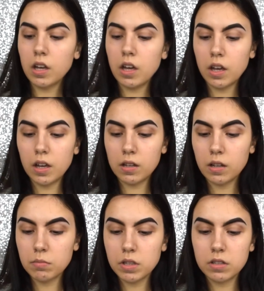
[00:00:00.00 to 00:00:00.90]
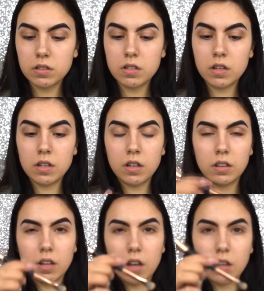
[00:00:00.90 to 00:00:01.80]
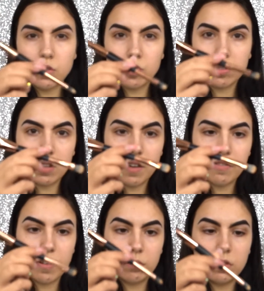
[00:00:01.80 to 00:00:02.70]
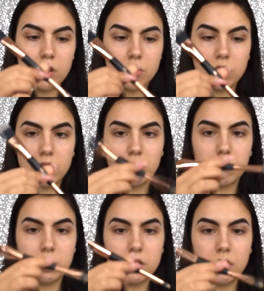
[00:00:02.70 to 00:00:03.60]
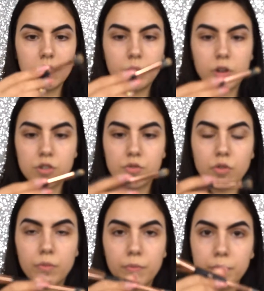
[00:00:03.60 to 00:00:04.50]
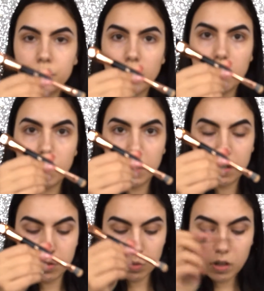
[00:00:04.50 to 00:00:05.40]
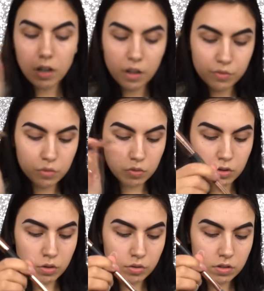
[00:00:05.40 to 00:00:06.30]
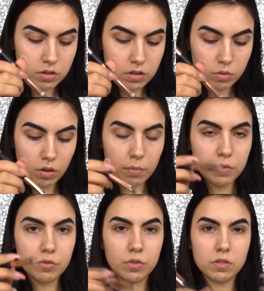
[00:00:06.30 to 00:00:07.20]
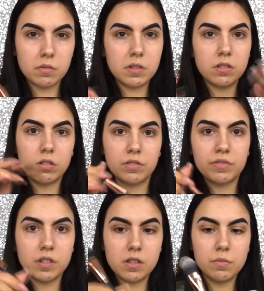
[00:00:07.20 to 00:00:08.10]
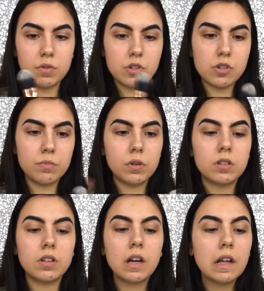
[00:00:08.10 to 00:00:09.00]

And I'm gonna take just a foundation and concealer brush from Primark as well. I've used this one before, so it's not a first impression, but